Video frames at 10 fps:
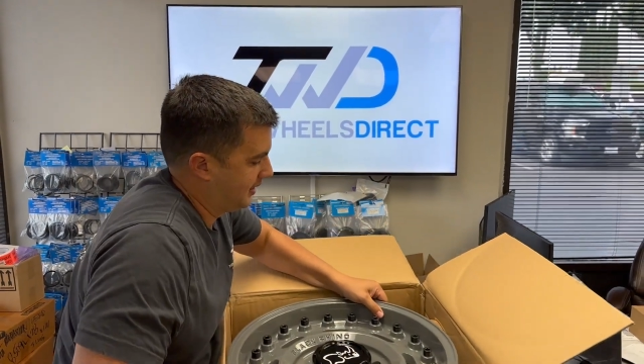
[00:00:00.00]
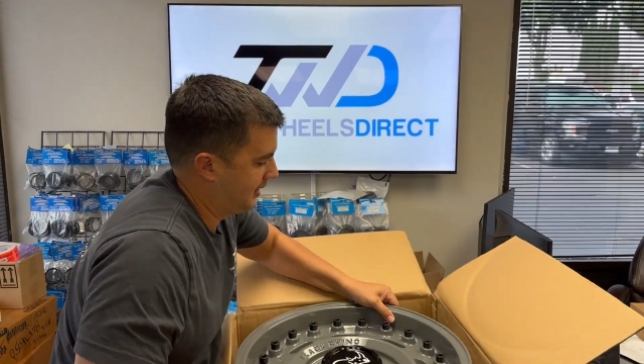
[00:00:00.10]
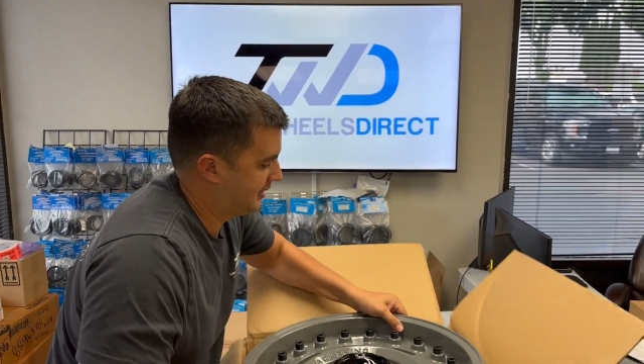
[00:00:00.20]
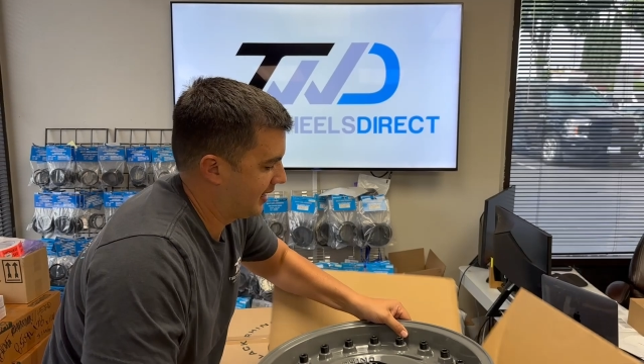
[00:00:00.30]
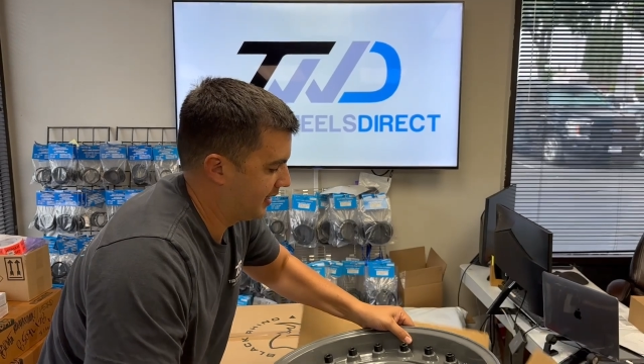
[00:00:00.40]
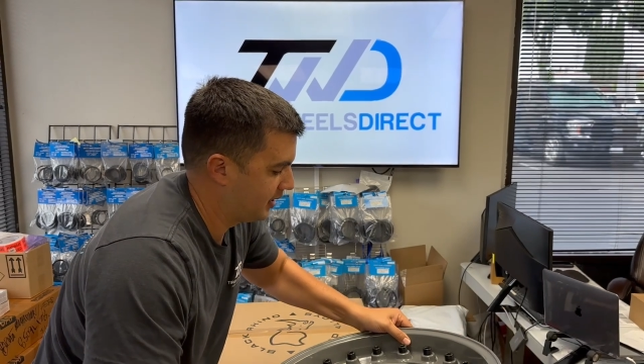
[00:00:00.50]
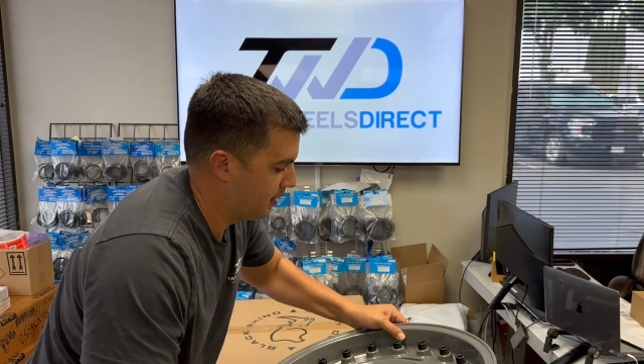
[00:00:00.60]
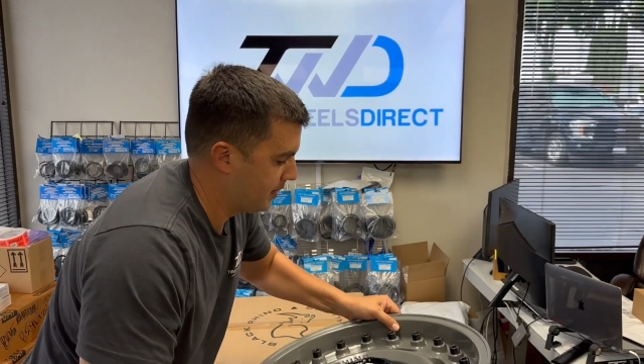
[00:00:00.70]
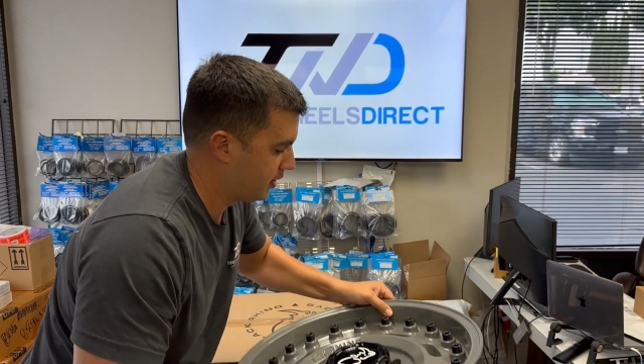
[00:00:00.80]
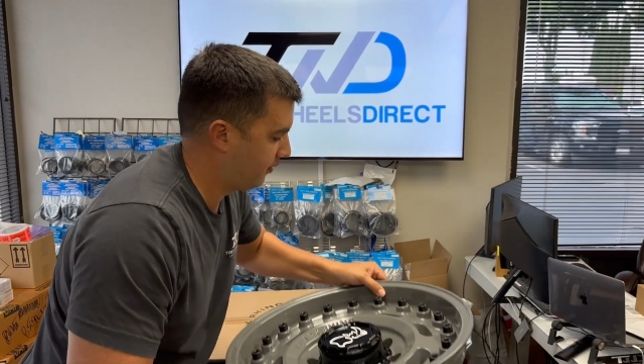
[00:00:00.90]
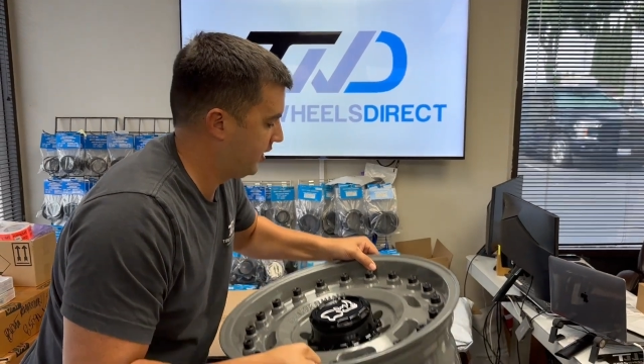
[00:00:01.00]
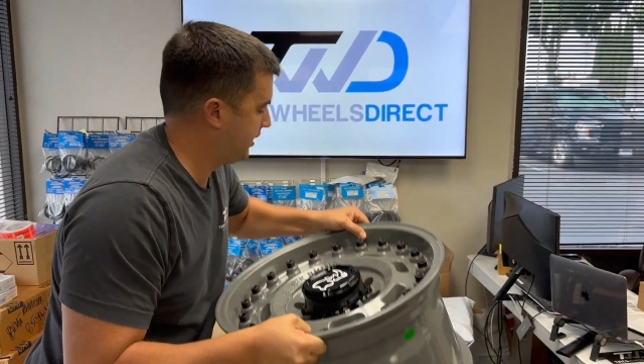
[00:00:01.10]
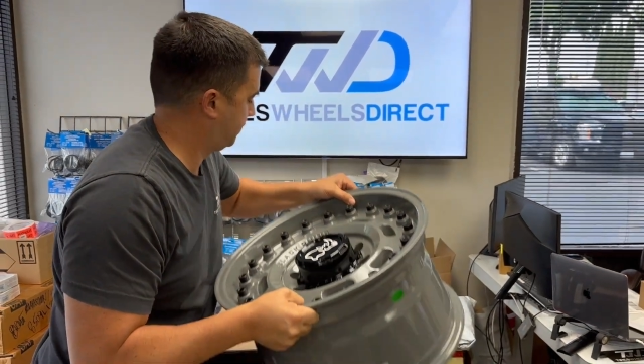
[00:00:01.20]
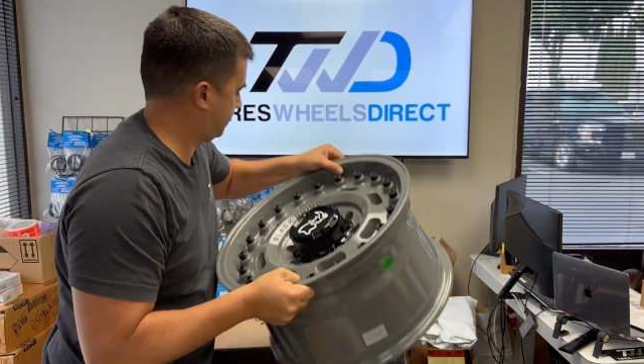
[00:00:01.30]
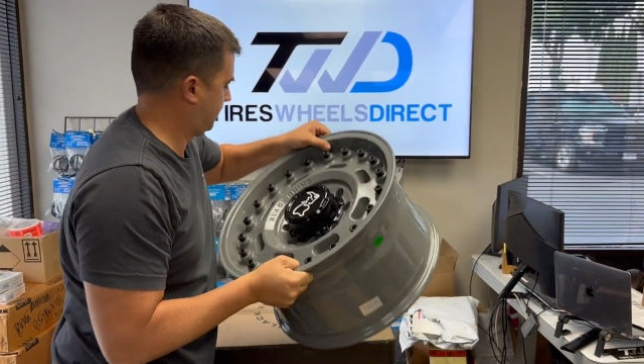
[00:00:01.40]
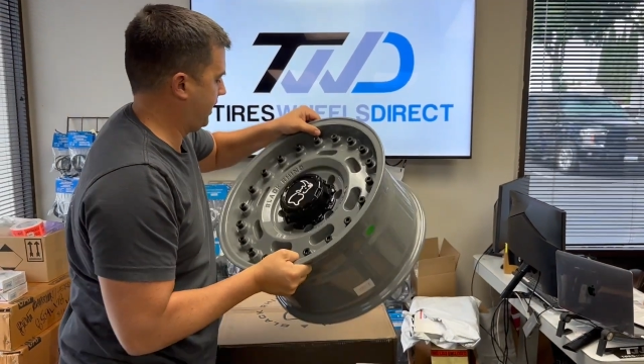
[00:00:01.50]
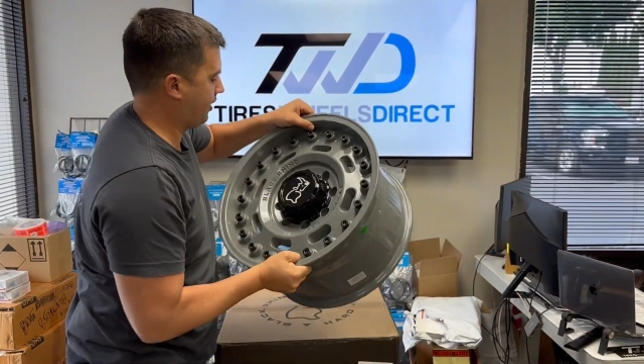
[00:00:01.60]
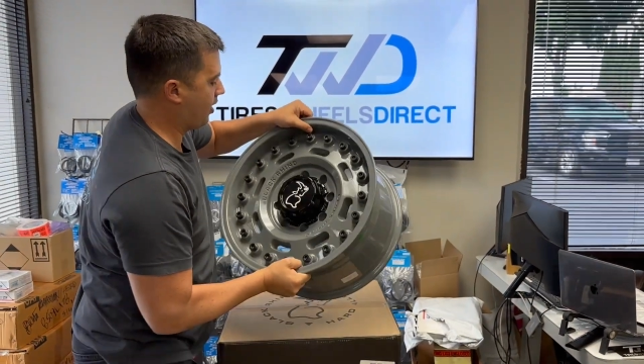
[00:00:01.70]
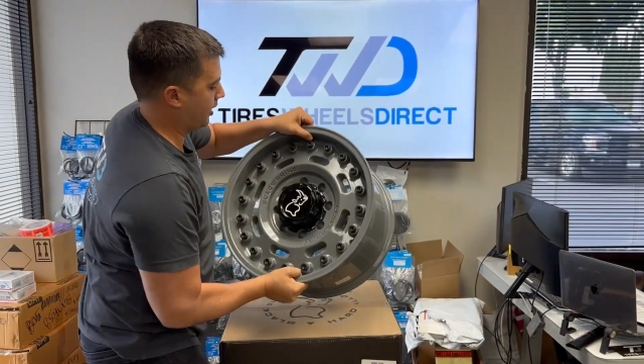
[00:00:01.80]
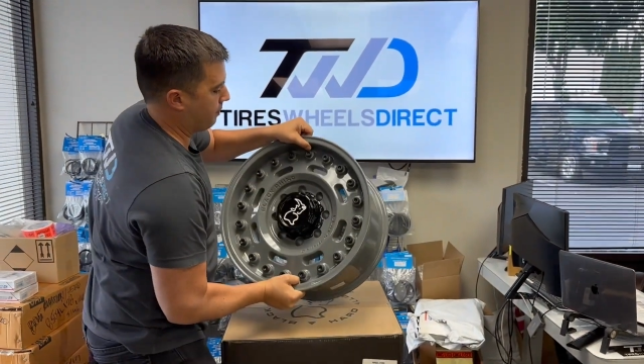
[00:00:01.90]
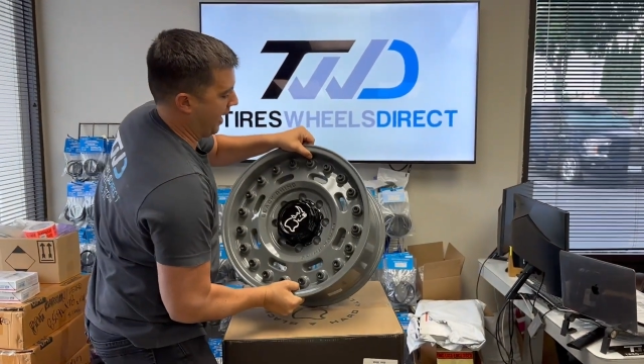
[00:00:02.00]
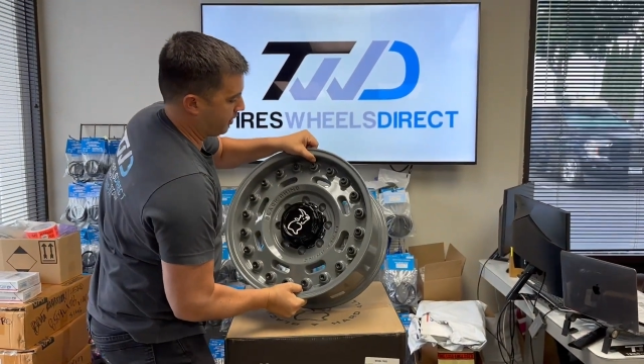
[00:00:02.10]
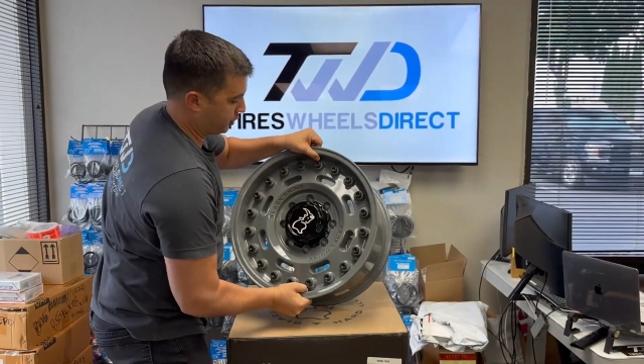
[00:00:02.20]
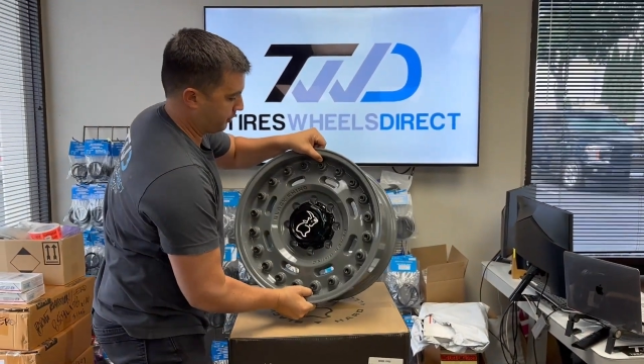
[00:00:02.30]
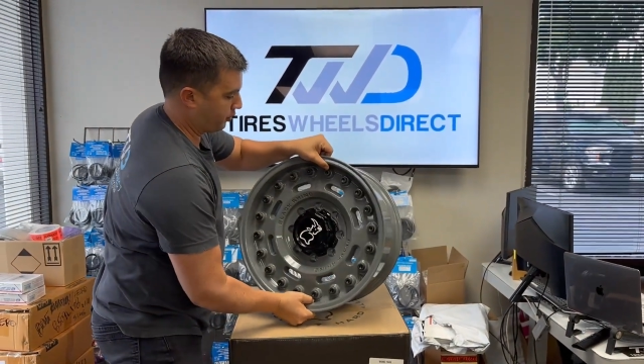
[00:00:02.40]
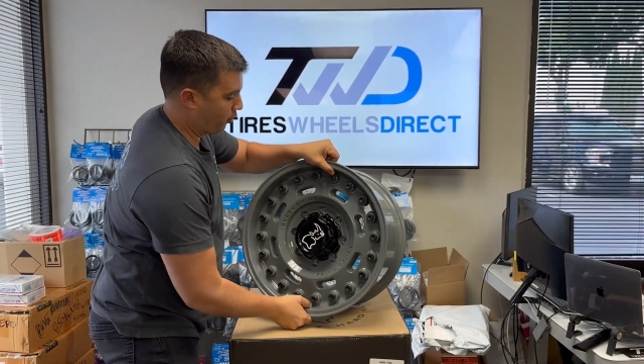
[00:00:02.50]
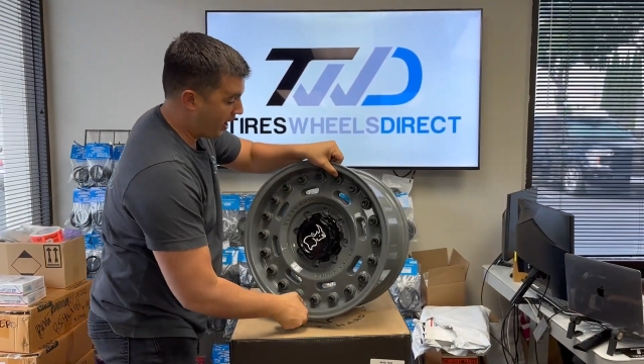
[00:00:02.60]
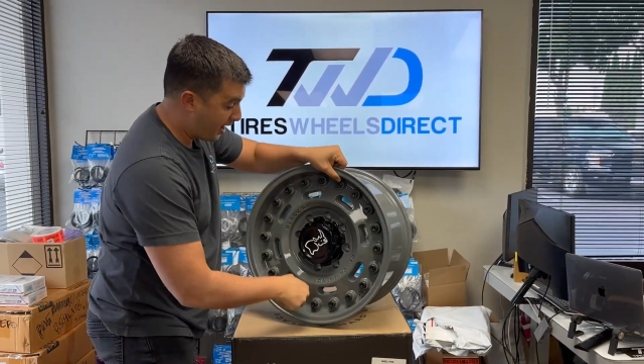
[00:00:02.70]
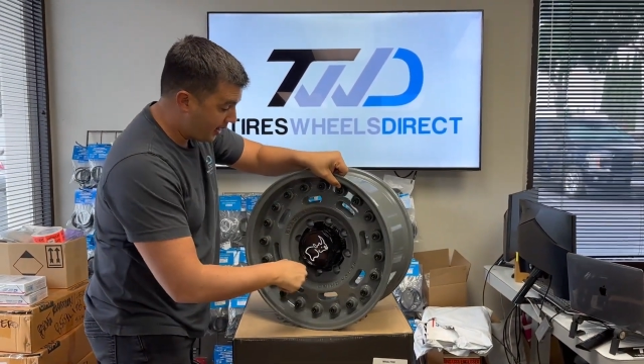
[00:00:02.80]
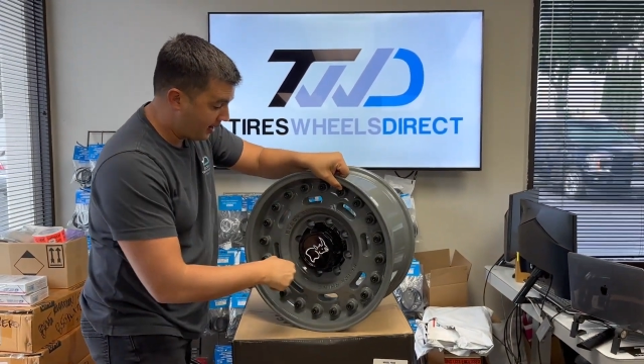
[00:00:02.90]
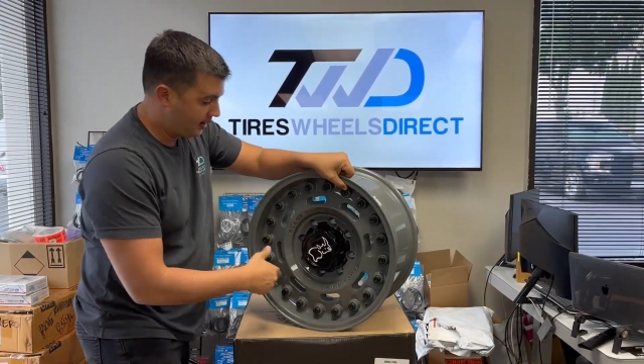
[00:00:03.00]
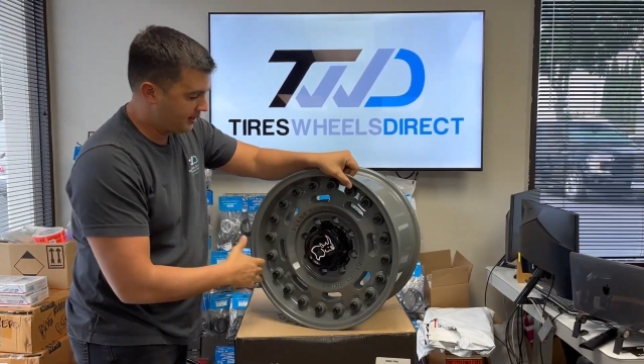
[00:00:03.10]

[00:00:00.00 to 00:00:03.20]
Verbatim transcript: is like a gunmetal finish. They call it Battleship Gray.